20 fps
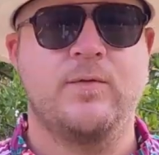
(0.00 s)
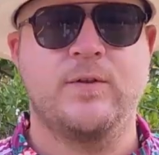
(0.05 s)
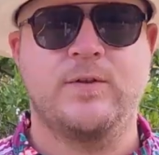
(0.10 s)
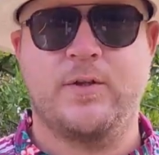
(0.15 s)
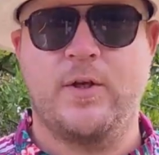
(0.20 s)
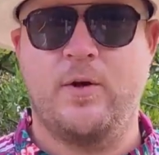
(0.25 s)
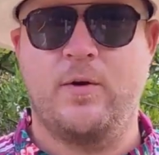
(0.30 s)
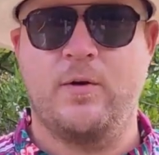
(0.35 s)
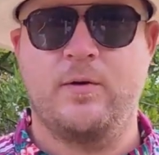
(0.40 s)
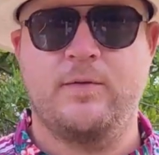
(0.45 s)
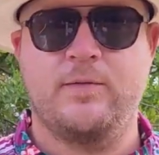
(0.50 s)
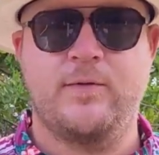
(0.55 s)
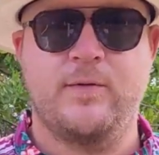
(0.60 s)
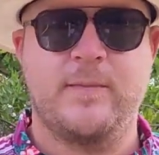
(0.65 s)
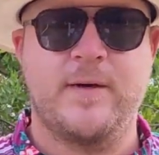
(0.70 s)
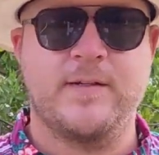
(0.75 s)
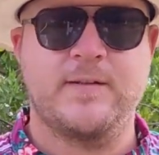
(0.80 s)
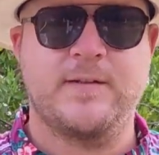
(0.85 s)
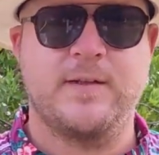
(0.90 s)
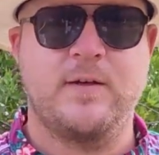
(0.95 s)
vitola for
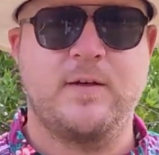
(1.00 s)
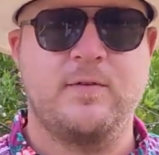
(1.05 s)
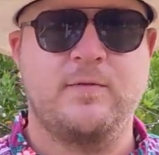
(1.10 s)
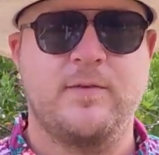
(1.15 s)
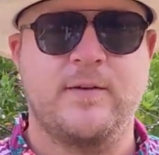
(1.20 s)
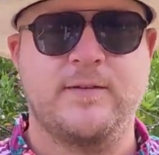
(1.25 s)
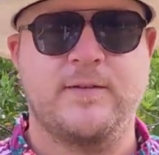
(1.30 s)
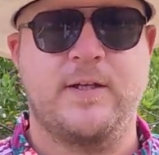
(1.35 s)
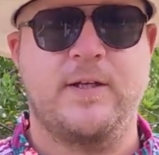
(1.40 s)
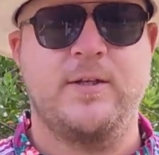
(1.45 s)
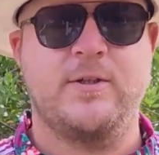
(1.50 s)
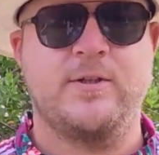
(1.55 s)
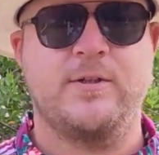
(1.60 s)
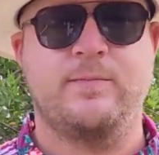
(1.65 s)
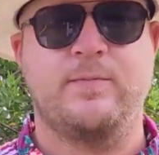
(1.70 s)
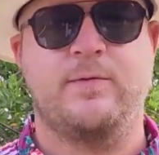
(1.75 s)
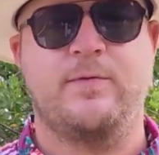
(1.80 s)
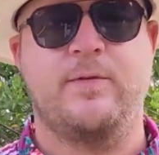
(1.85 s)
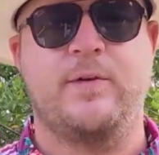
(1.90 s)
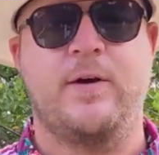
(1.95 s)
myself, as I usually
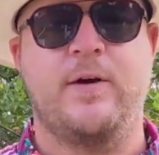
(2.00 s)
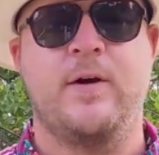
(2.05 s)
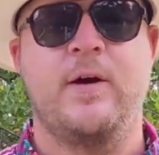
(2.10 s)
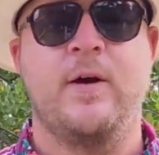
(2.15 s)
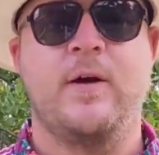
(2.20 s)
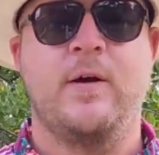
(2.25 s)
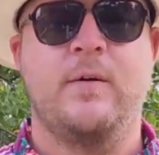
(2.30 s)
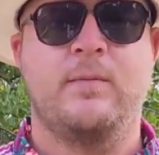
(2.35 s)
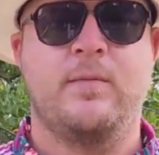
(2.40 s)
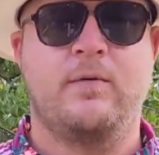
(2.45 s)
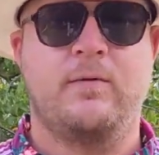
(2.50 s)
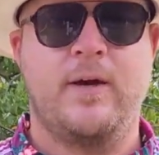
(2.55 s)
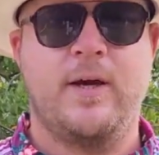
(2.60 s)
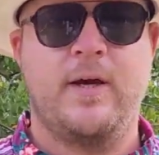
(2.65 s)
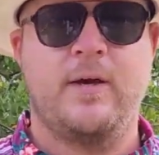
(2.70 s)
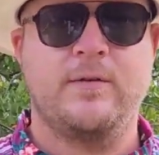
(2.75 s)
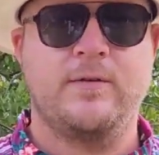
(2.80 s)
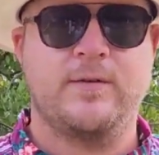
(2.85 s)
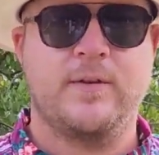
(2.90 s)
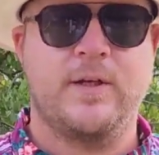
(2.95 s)
prefer
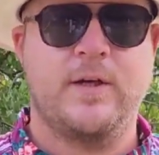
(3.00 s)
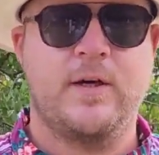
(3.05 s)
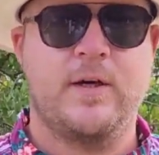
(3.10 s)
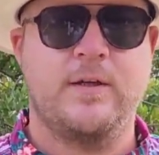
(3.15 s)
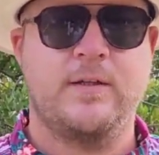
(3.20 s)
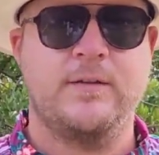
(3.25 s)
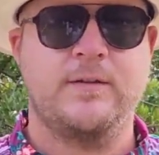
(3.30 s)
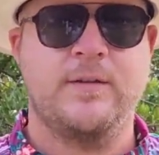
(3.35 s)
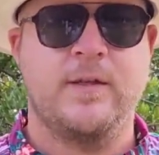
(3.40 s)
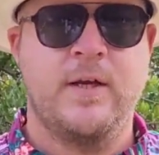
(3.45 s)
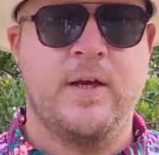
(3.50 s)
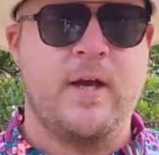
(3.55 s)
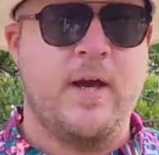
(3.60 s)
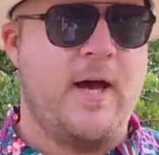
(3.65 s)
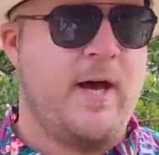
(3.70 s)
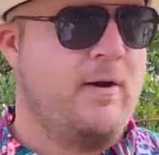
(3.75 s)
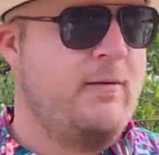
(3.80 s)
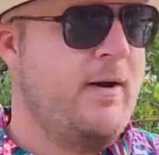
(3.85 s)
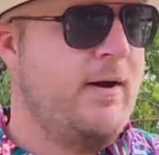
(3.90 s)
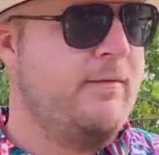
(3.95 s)
Parejo cigars.
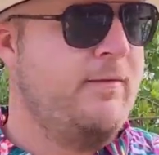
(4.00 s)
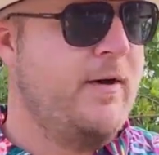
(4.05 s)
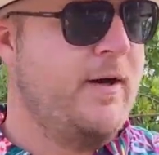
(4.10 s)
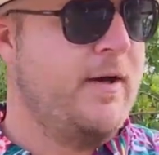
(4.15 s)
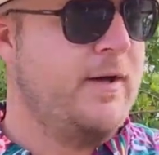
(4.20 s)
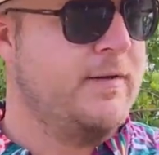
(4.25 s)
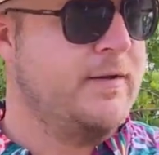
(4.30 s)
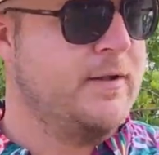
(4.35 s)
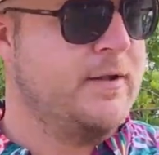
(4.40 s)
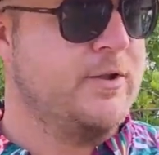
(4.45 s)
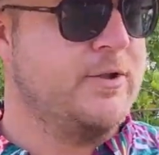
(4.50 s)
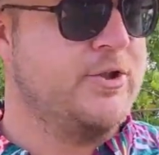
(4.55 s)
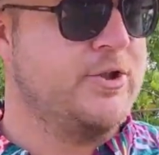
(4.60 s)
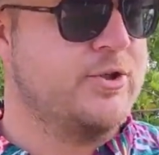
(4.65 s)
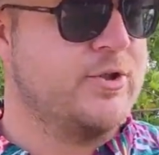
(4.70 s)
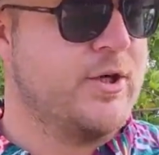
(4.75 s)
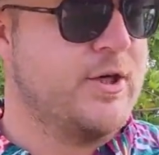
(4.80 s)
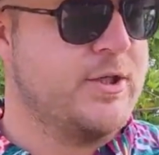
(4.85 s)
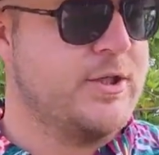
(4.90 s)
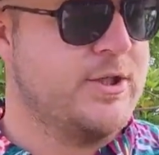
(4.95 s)
However, the
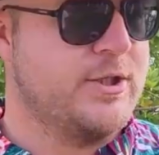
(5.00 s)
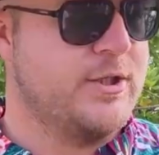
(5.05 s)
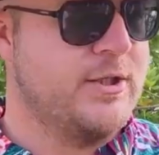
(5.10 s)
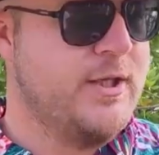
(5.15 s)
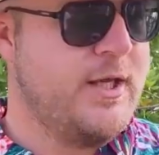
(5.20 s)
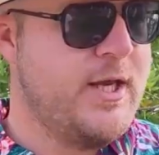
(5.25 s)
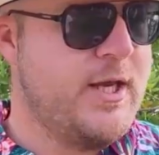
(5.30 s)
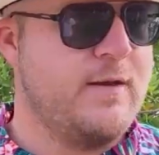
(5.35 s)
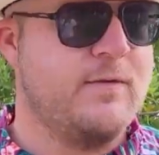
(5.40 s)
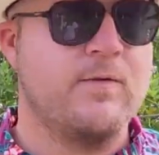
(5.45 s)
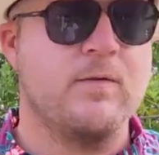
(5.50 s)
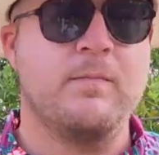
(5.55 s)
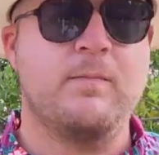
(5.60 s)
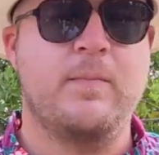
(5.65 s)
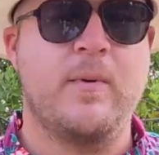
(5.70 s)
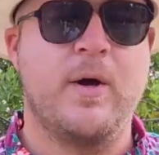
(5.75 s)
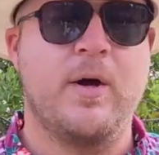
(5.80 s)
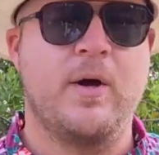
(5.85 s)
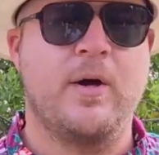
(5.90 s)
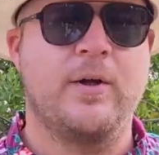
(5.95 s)
construction, even
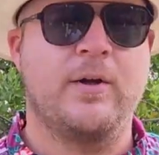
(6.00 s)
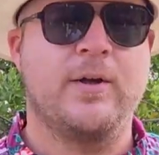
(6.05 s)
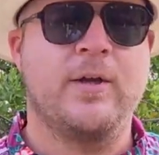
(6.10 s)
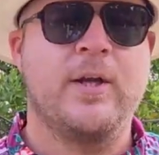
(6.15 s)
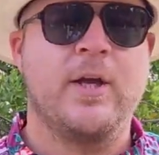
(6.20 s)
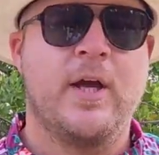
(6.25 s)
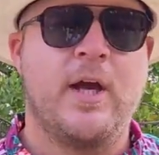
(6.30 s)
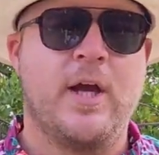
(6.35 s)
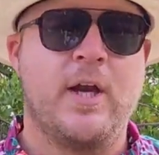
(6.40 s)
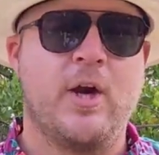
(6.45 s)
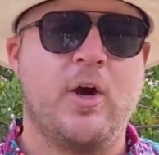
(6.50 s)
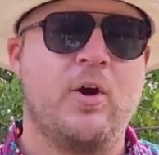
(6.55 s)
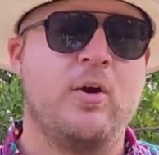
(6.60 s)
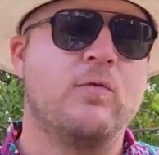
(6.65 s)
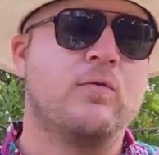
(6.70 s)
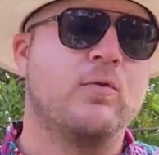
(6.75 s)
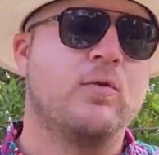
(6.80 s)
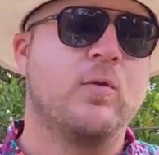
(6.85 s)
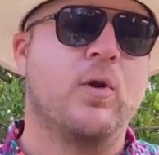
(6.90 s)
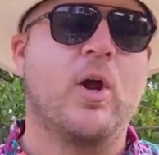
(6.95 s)
burn, and
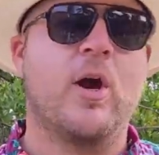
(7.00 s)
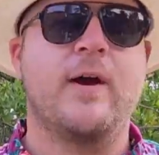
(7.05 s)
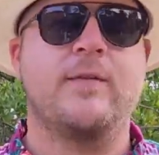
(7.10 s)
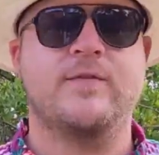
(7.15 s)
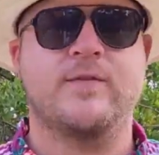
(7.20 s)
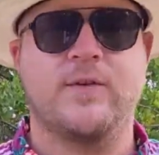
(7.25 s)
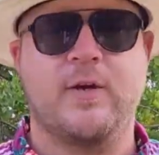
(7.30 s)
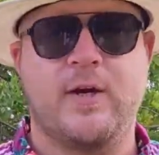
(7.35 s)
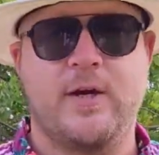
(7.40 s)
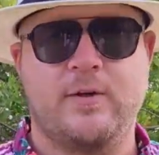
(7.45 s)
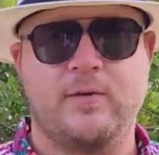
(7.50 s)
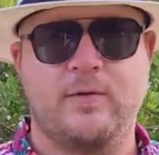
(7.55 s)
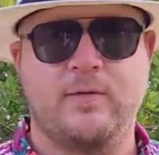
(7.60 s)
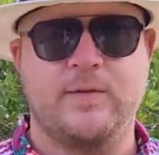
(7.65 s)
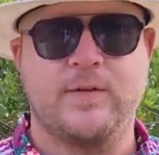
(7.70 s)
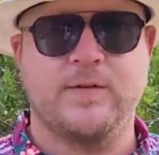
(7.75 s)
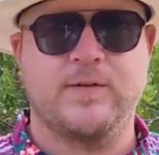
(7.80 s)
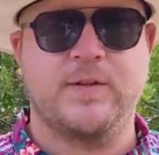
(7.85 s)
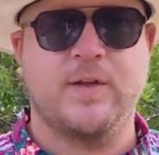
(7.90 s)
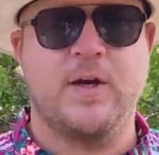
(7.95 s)
overall life cycle of
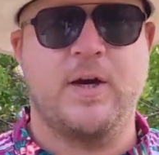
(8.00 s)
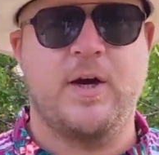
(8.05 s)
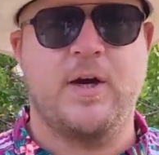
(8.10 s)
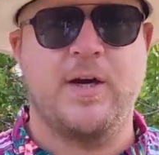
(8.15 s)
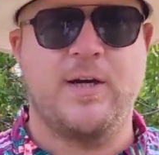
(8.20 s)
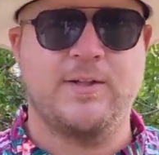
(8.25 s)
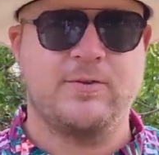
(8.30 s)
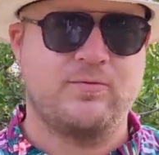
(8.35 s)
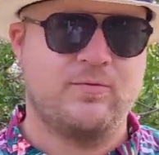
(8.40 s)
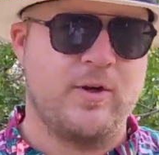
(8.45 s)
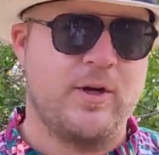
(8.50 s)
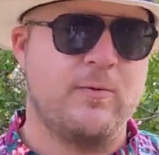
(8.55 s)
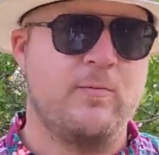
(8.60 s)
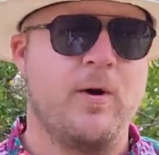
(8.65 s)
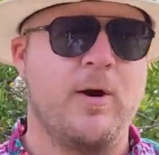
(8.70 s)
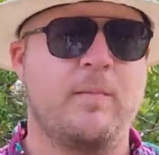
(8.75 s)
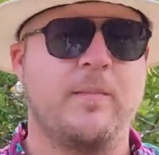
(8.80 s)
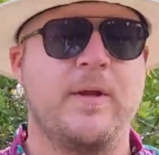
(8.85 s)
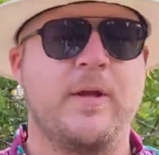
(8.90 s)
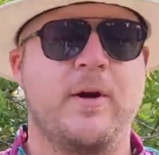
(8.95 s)
the cigar has really
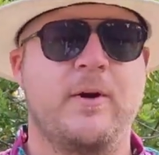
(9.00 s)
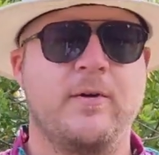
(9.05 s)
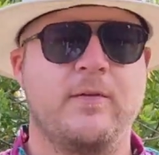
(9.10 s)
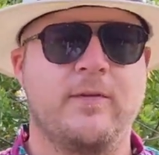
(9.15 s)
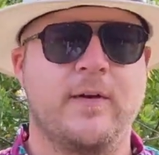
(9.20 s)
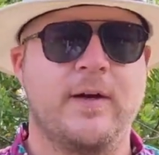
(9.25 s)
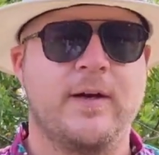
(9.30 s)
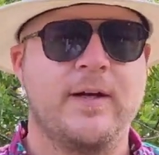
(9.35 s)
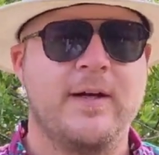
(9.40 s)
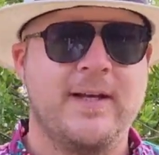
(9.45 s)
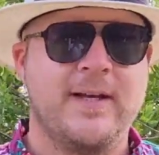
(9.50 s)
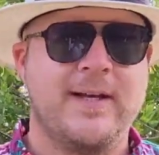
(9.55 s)
won me over.